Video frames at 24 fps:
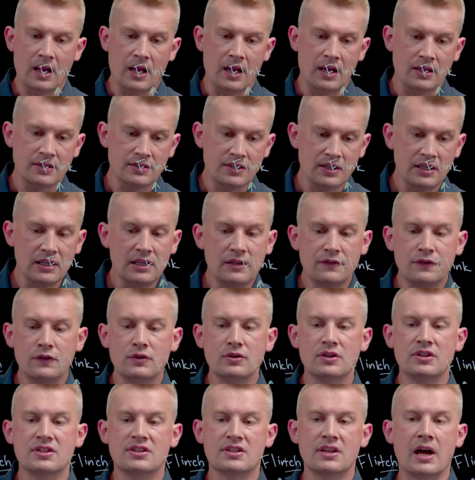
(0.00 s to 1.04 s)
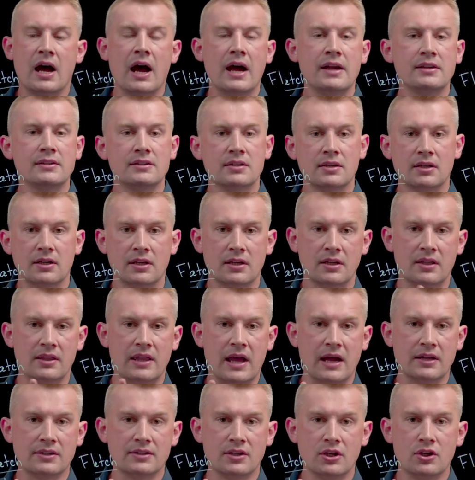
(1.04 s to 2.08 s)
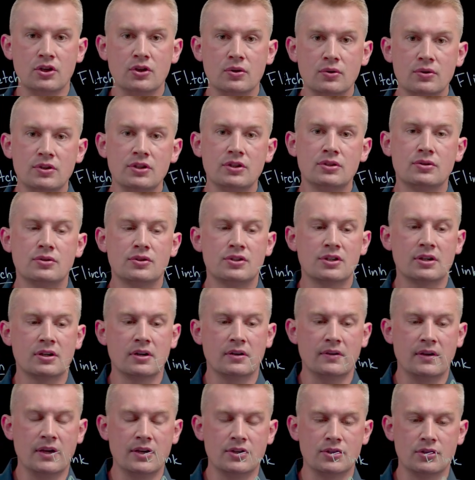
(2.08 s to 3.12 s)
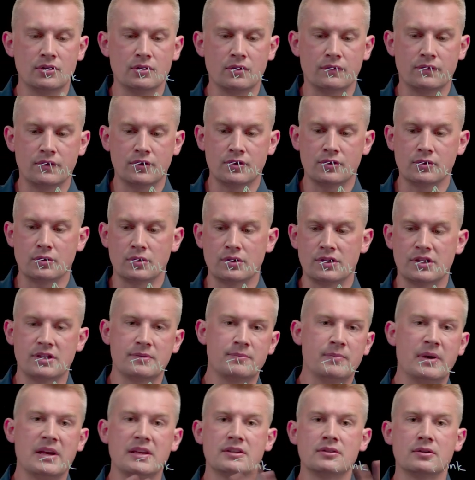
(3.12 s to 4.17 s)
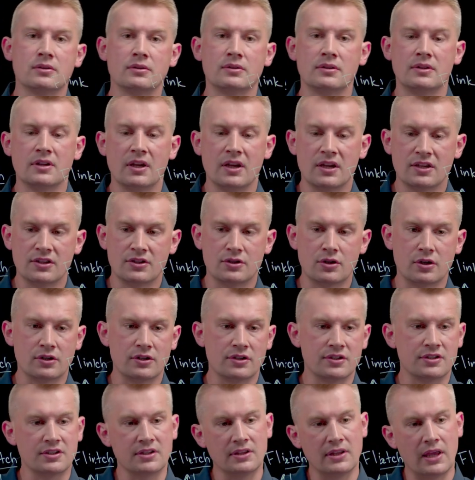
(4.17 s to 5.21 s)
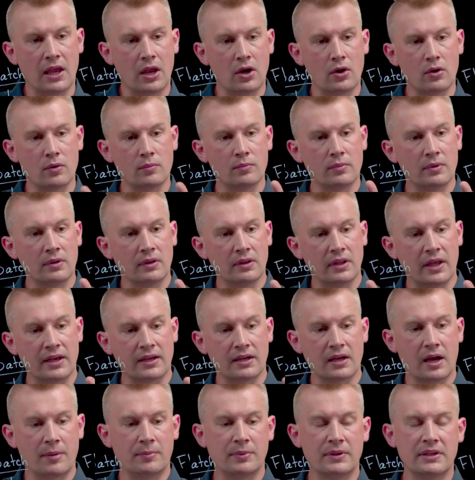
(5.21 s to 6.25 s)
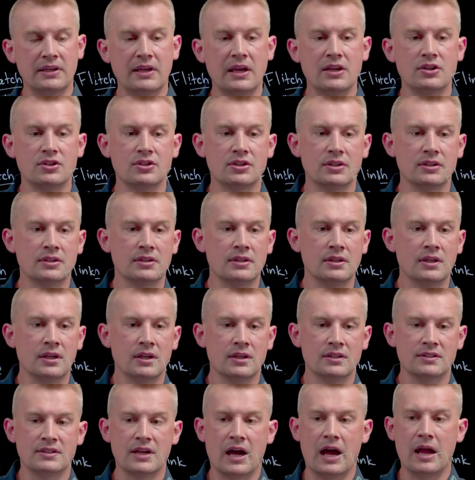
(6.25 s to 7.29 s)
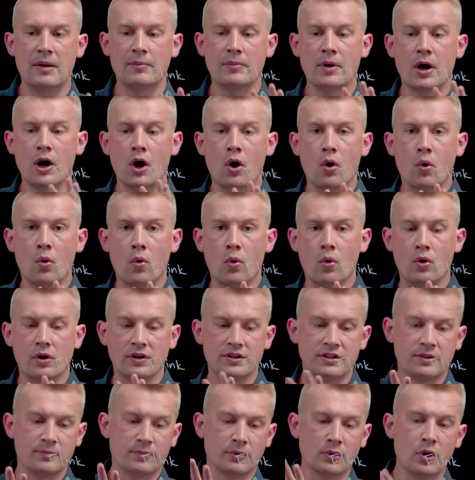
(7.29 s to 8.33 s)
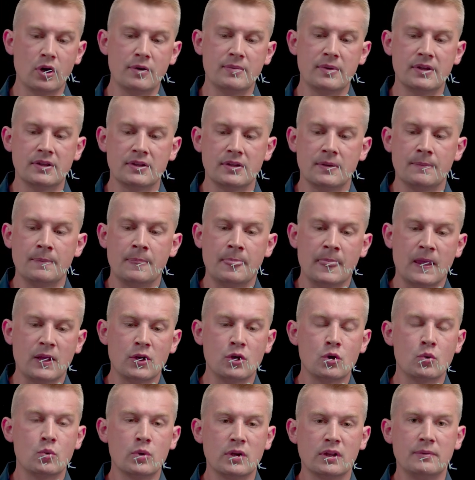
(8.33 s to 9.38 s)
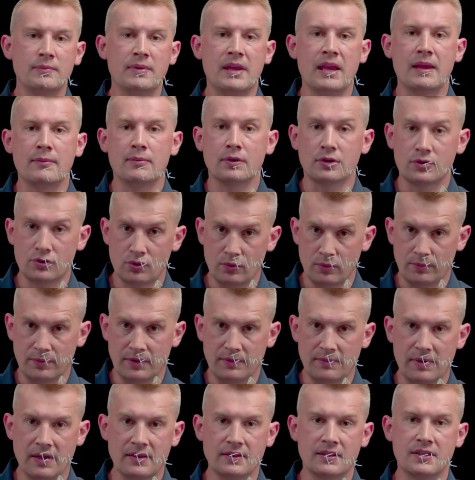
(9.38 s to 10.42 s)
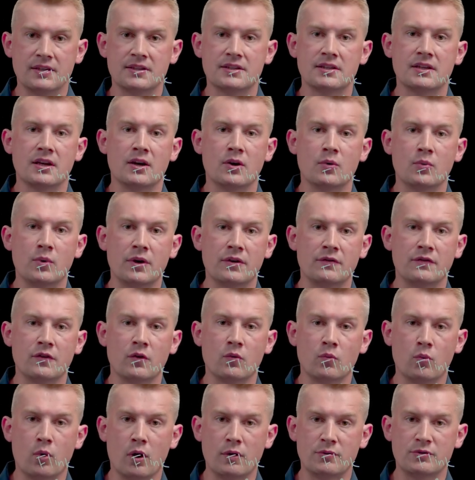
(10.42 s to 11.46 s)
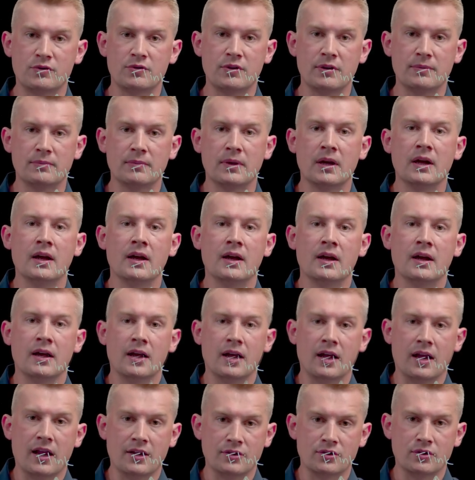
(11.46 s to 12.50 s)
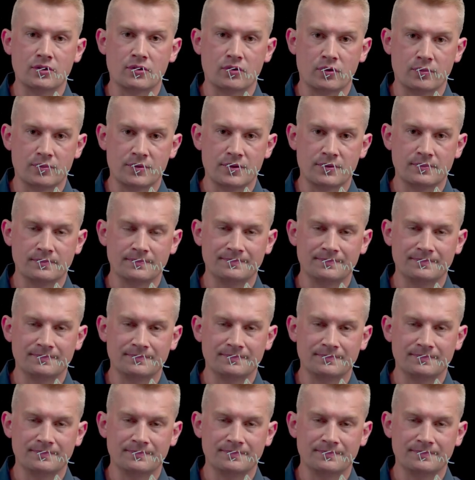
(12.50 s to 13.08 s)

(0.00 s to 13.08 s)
And if you decide that you need to segregation of resources based on certain scenario like application type or deployment, you will be able to implement this with WarpStream agent groups.